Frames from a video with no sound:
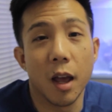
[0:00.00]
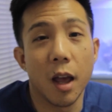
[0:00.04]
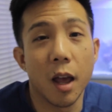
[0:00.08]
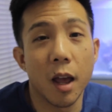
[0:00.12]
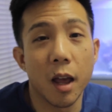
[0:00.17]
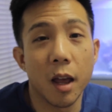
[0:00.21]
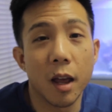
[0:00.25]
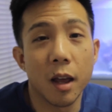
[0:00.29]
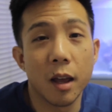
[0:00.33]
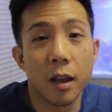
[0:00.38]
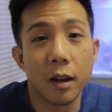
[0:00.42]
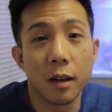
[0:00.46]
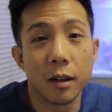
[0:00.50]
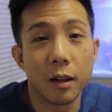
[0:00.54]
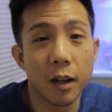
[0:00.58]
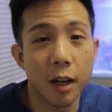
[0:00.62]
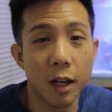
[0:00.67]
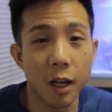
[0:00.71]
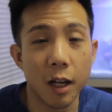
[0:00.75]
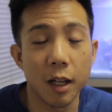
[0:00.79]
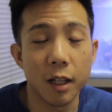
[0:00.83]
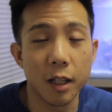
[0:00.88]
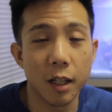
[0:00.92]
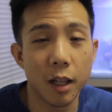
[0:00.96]
and
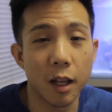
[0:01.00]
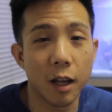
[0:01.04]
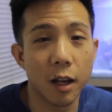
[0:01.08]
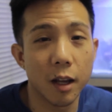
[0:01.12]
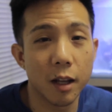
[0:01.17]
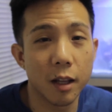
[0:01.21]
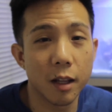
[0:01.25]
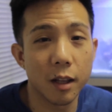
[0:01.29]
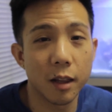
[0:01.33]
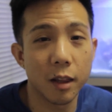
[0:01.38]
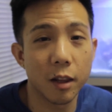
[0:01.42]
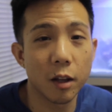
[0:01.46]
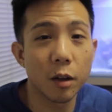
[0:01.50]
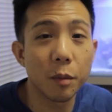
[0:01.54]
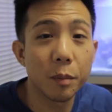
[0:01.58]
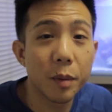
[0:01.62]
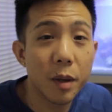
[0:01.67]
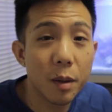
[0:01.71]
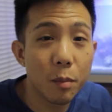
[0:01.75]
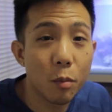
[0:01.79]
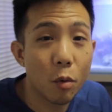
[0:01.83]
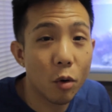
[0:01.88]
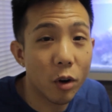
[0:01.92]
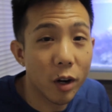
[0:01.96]
there'll
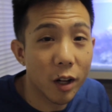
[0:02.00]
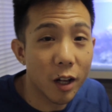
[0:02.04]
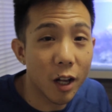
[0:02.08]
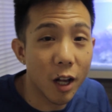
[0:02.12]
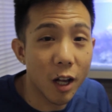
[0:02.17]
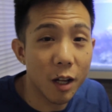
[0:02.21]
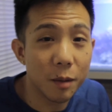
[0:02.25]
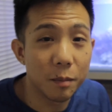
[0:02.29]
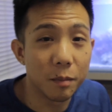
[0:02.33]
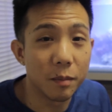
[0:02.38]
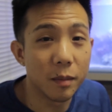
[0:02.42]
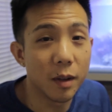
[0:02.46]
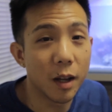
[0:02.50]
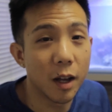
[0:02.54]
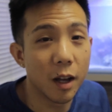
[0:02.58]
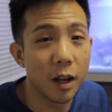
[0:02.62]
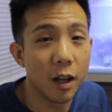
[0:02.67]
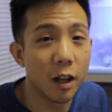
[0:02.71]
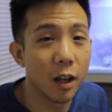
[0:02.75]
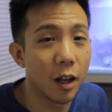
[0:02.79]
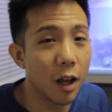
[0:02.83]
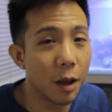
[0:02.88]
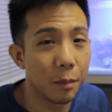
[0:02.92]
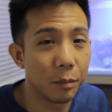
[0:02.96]
be more to come.
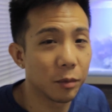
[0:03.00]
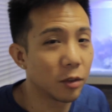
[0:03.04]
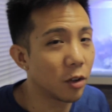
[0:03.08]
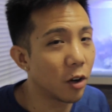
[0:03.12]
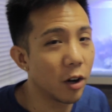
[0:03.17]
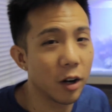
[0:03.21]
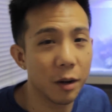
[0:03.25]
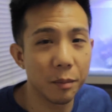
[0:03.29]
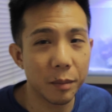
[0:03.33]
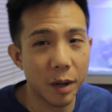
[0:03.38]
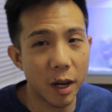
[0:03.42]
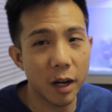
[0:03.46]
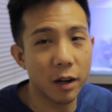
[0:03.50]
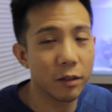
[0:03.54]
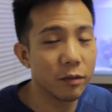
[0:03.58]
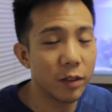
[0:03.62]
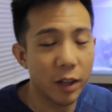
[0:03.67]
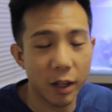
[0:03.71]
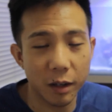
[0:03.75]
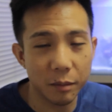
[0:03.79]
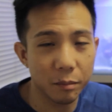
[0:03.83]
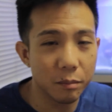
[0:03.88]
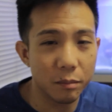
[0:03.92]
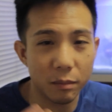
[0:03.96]
I'm sorry I'm kind of
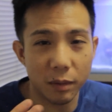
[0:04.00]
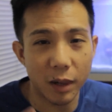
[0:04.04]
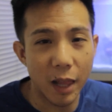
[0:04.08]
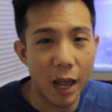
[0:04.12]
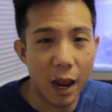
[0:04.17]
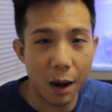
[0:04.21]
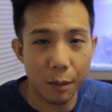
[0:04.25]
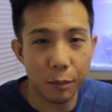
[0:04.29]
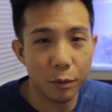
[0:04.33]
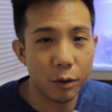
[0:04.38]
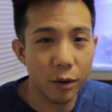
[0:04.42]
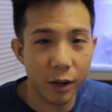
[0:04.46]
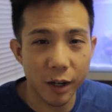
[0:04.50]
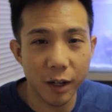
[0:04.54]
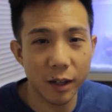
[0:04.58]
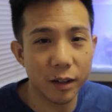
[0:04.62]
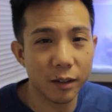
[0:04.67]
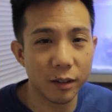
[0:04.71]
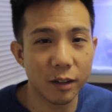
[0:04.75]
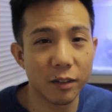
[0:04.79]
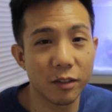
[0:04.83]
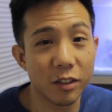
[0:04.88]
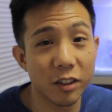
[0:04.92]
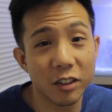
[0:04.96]
like blabbering
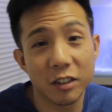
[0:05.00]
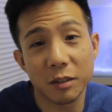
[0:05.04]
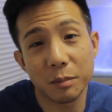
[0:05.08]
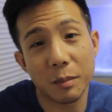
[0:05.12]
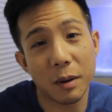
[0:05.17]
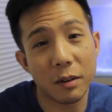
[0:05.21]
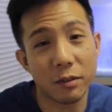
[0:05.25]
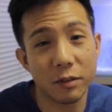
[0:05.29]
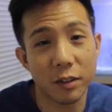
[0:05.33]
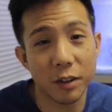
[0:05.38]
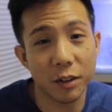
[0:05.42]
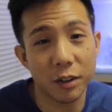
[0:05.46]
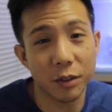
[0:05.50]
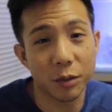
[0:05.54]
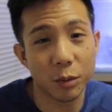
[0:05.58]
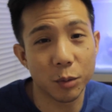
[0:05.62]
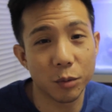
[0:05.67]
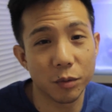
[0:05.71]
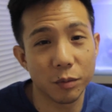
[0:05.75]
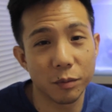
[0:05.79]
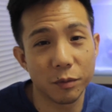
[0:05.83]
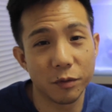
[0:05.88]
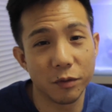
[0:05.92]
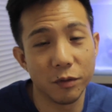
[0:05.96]
and stuff. This is my first
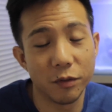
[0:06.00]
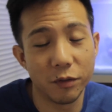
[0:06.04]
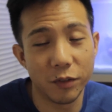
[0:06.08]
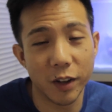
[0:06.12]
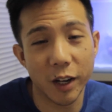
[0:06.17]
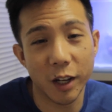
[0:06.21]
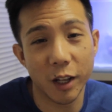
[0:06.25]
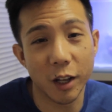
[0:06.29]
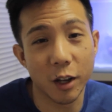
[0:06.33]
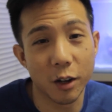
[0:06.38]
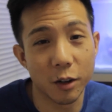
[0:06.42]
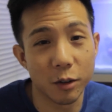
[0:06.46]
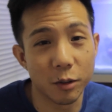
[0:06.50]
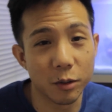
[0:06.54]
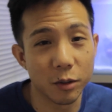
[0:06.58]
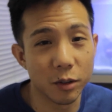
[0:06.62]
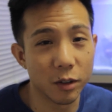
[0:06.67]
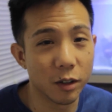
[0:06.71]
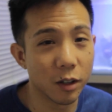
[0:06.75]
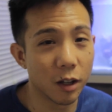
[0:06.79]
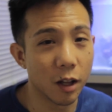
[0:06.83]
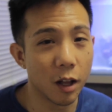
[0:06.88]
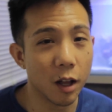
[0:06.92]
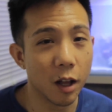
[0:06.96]
video,
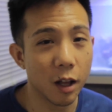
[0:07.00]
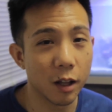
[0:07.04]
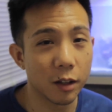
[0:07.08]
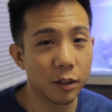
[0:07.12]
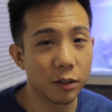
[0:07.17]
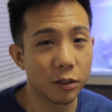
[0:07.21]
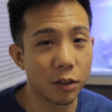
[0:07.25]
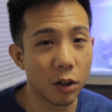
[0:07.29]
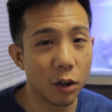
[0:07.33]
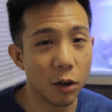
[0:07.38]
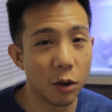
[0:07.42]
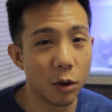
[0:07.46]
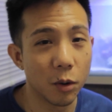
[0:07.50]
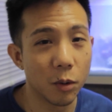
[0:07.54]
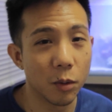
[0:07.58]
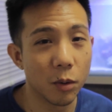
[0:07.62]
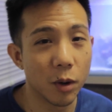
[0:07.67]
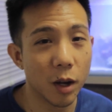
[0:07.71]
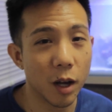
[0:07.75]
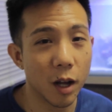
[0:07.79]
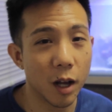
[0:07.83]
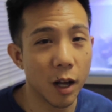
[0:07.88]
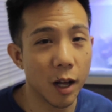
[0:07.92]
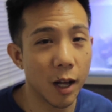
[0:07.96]

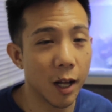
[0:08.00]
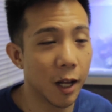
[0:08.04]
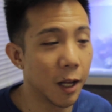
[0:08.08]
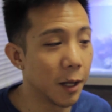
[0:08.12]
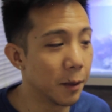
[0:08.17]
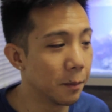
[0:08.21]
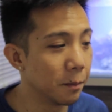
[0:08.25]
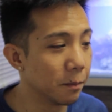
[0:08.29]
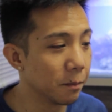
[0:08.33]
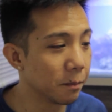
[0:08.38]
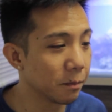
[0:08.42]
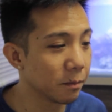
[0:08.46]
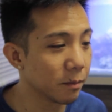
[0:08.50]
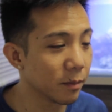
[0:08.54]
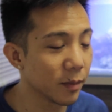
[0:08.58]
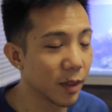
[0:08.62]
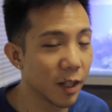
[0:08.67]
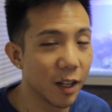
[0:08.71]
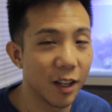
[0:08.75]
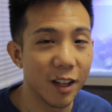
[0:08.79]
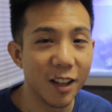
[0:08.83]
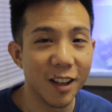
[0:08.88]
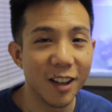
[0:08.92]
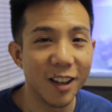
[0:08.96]
so
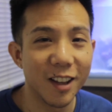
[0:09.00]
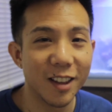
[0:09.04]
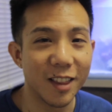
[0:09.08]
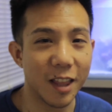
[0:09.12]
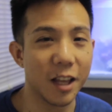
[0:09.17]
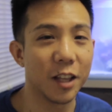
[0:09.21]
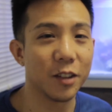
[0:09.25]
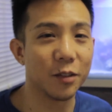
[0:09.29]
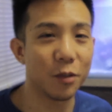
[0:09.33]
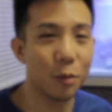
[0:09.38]
thanks